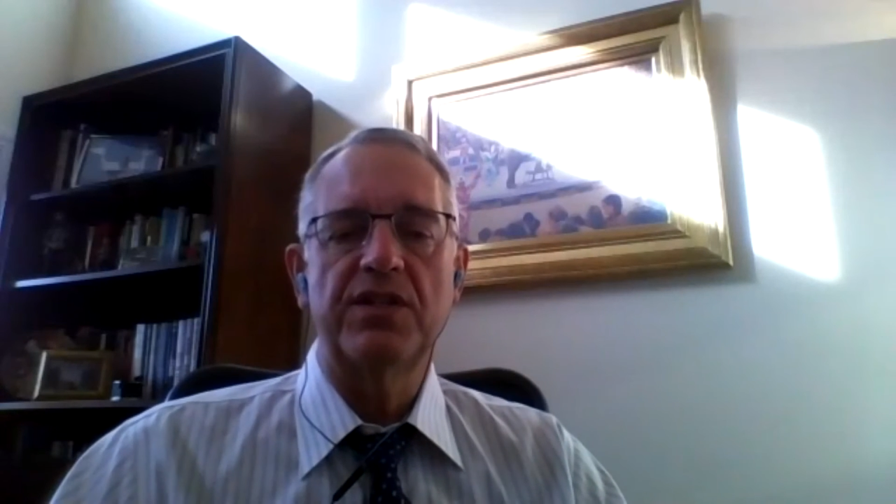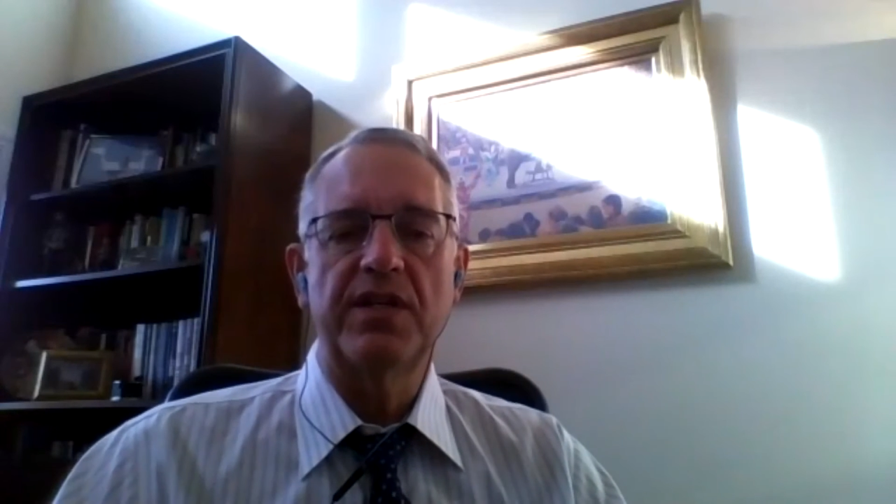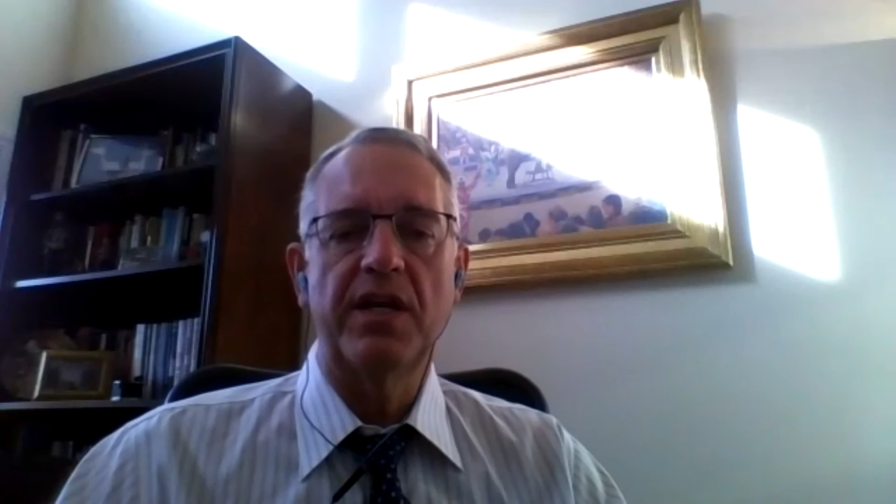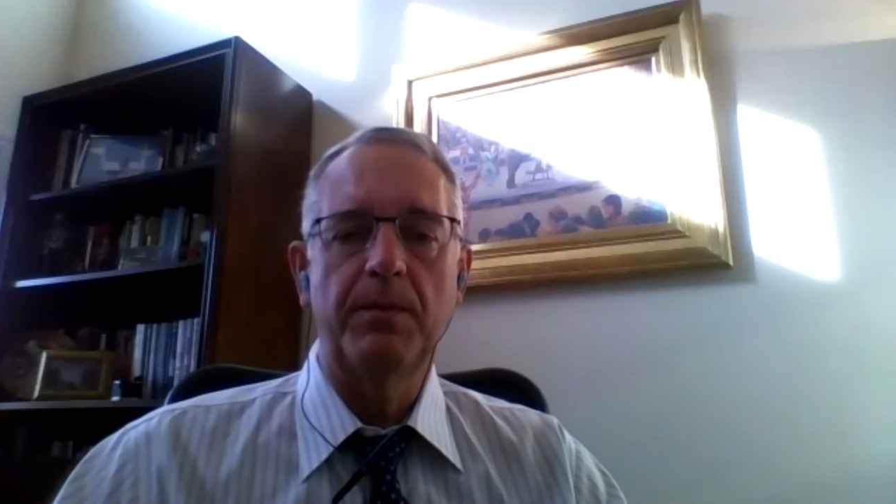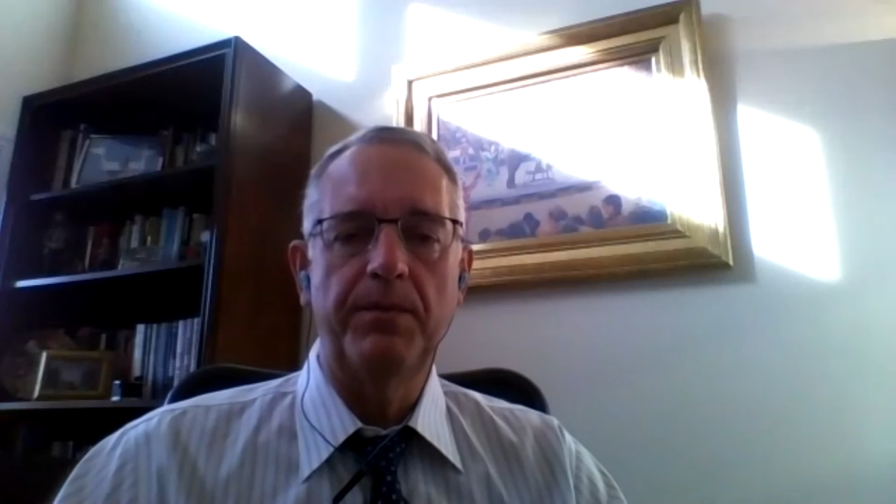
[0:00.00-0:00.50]
to
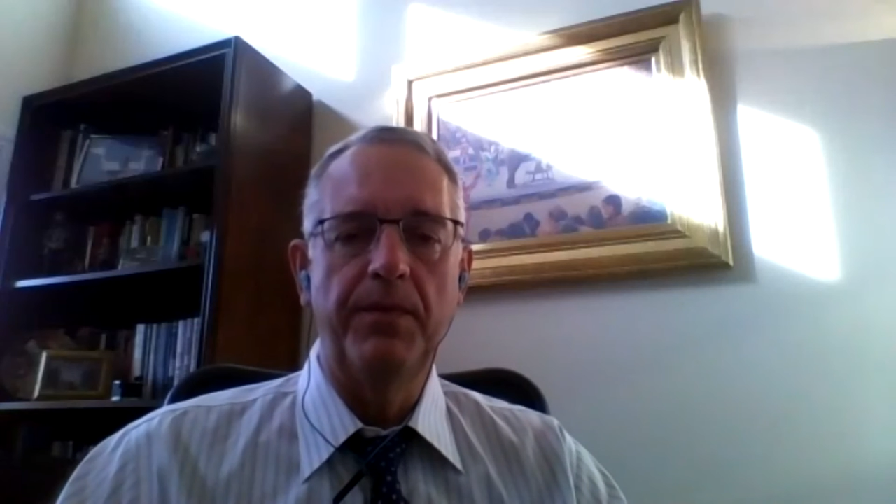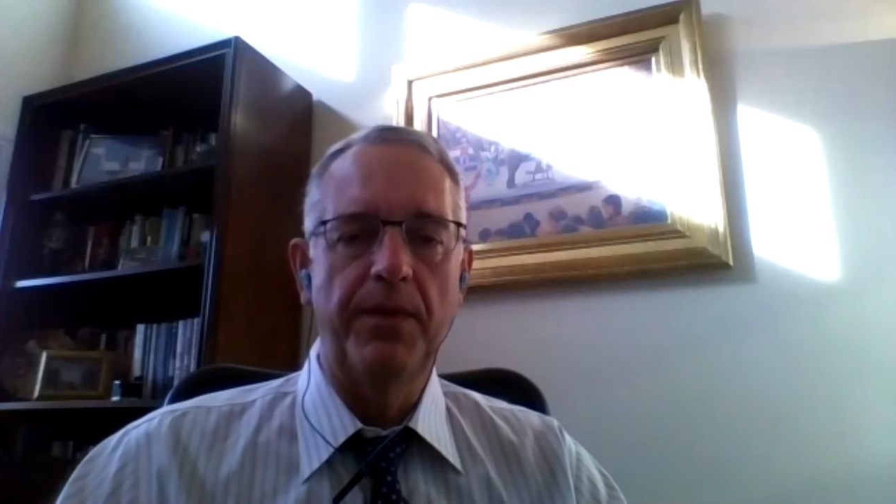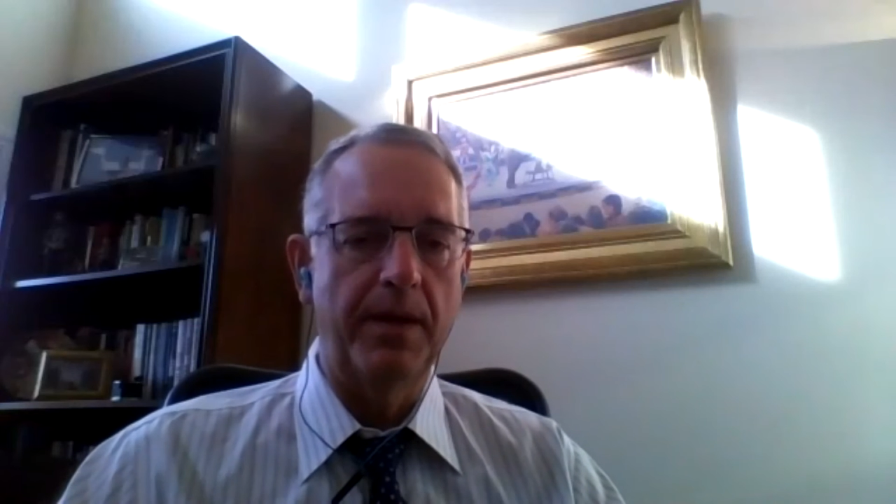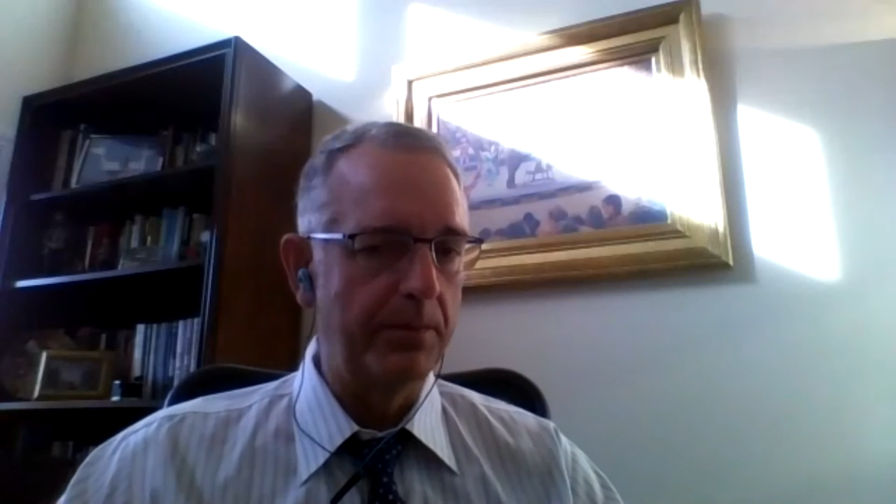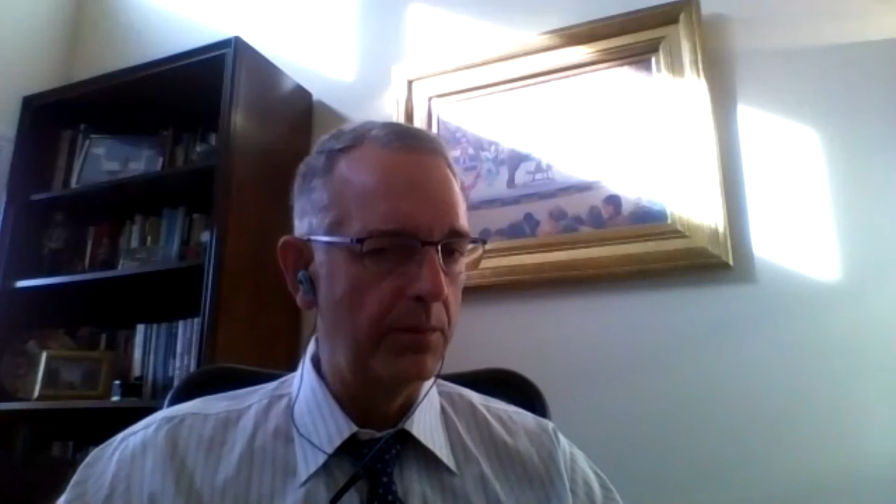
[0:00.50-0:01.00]
help
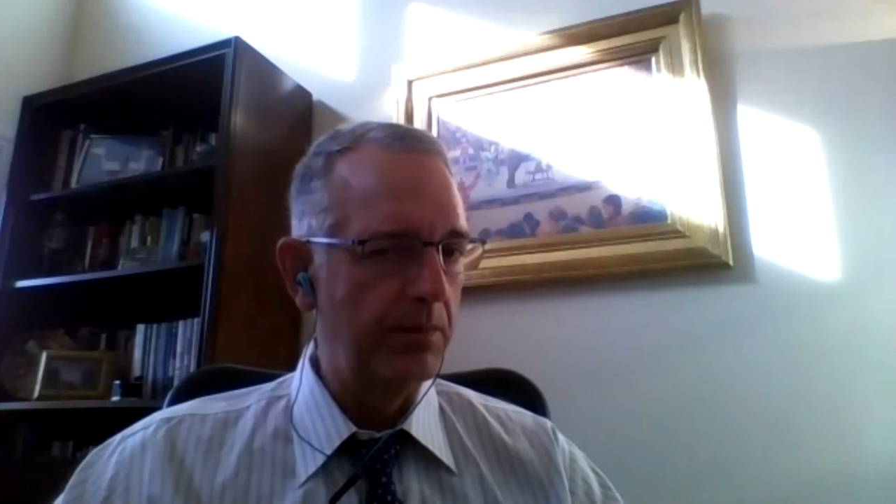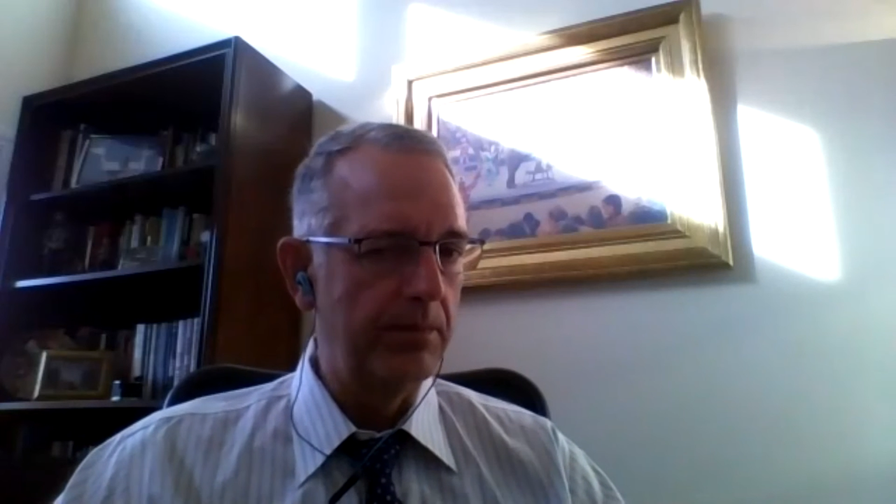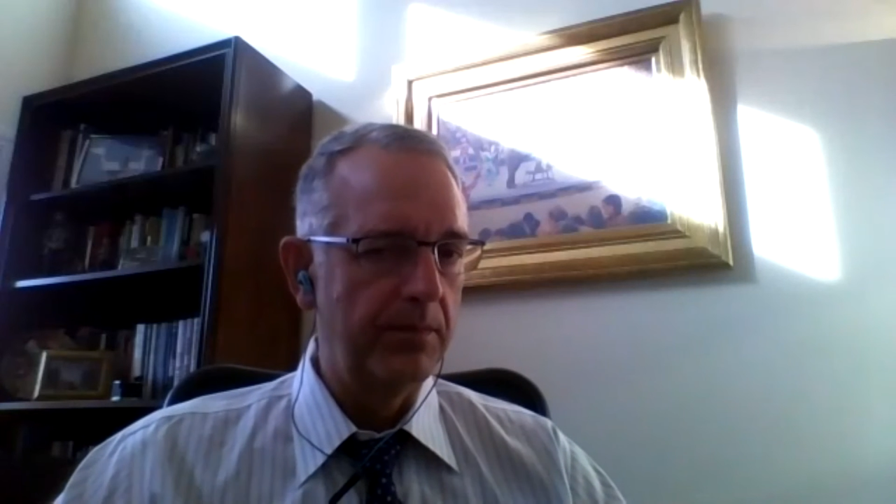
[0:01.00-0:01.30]
them